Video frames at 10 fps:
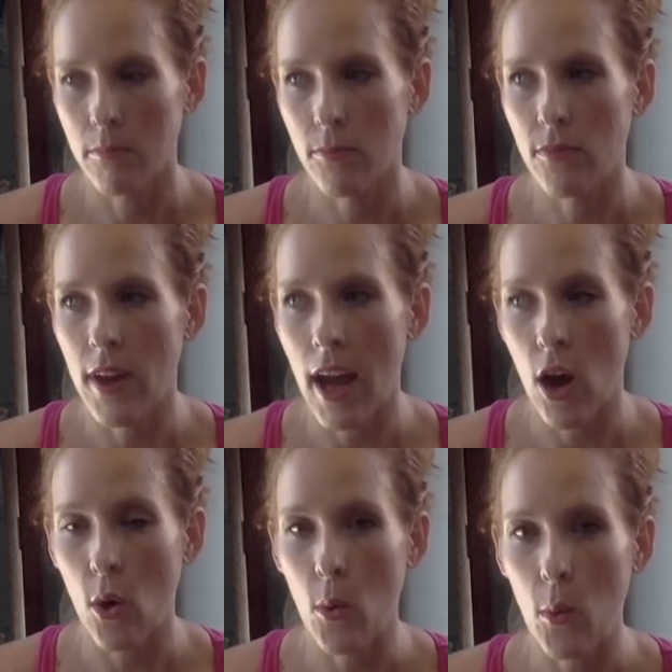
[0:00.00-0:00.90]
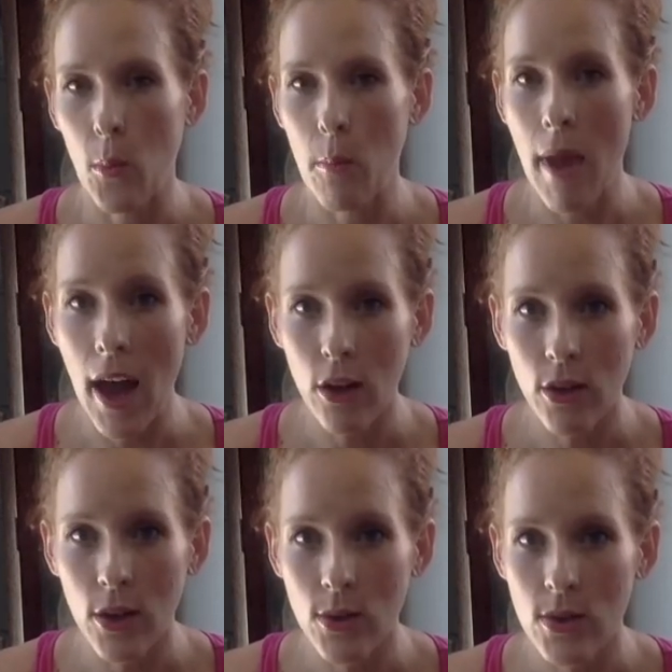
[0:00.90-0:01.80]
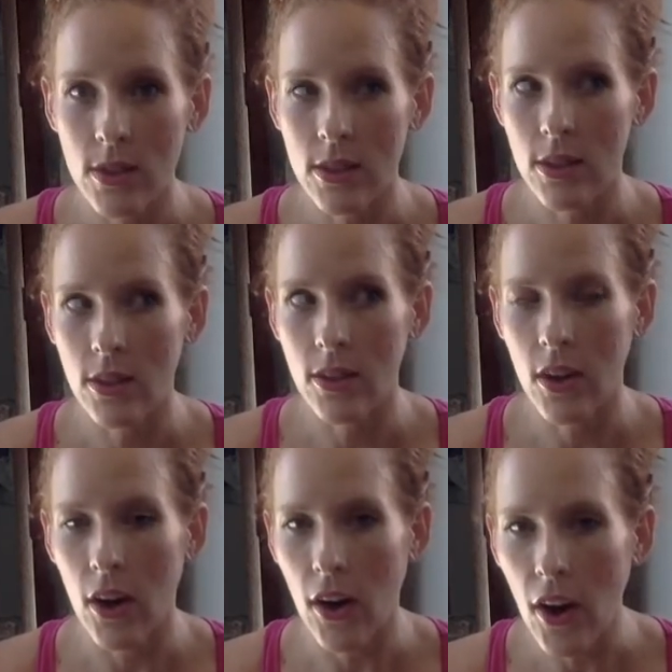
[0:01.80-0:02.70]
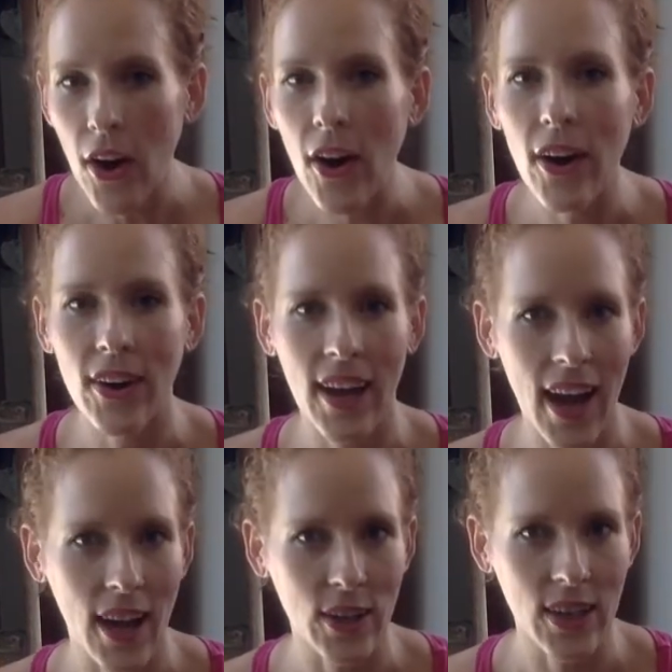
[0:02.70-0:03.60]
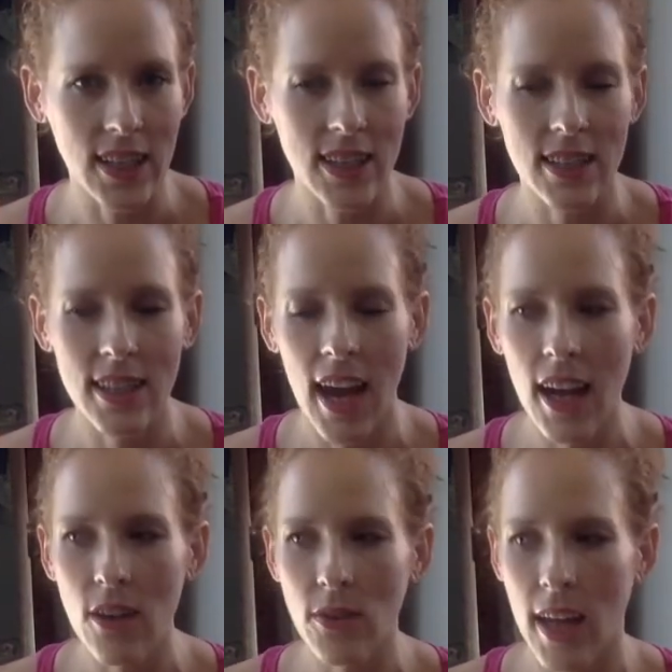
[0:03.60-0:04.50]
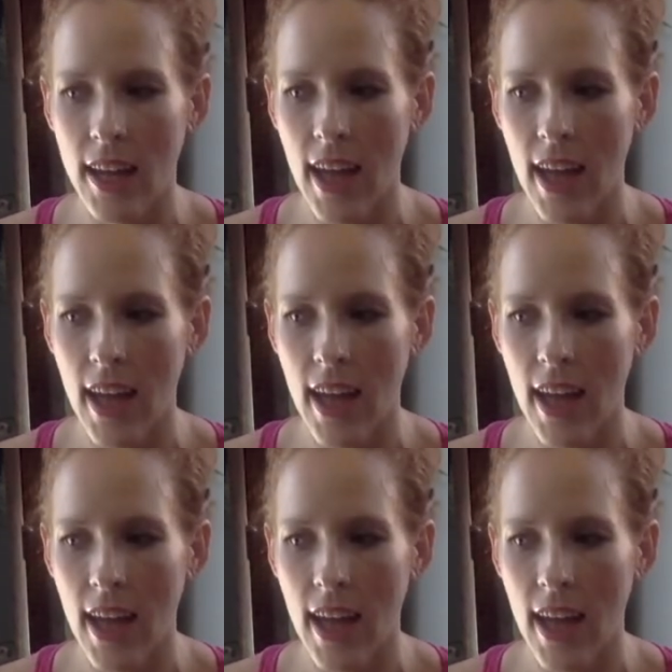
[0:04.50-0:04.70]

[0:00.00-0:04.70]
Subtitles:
Now, macros are calories. It's kind of like